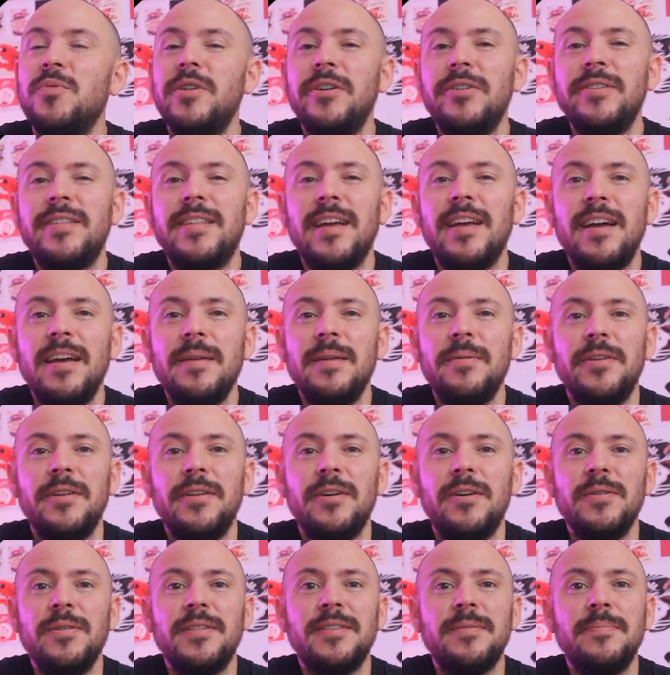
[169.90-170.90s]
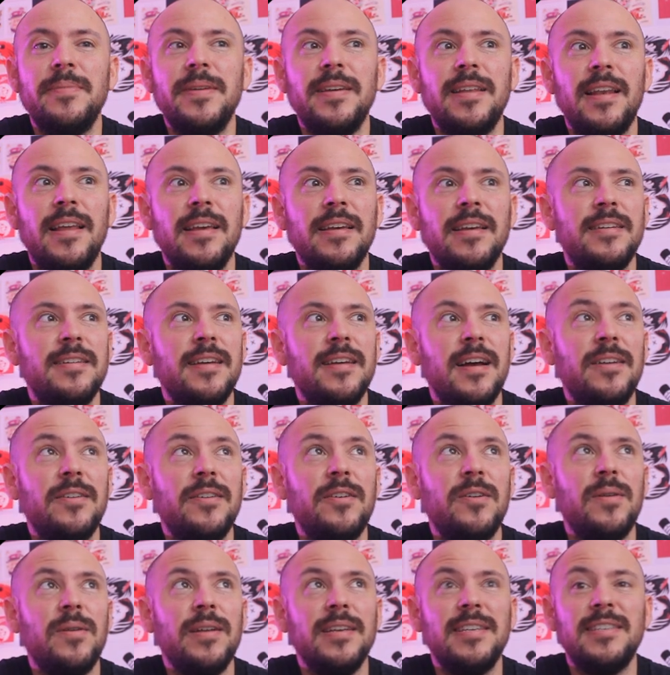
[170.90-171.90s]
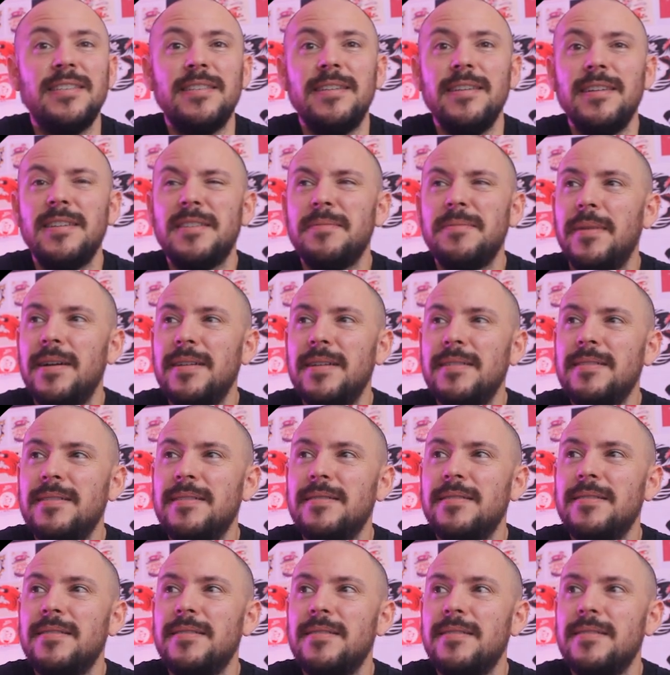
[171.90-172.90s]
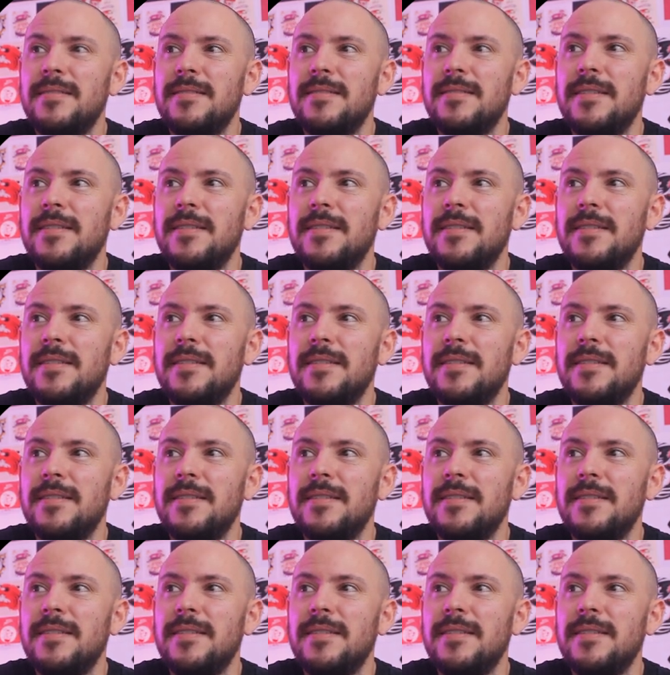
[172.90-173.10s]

a weird time you know it's been like i don't know like six months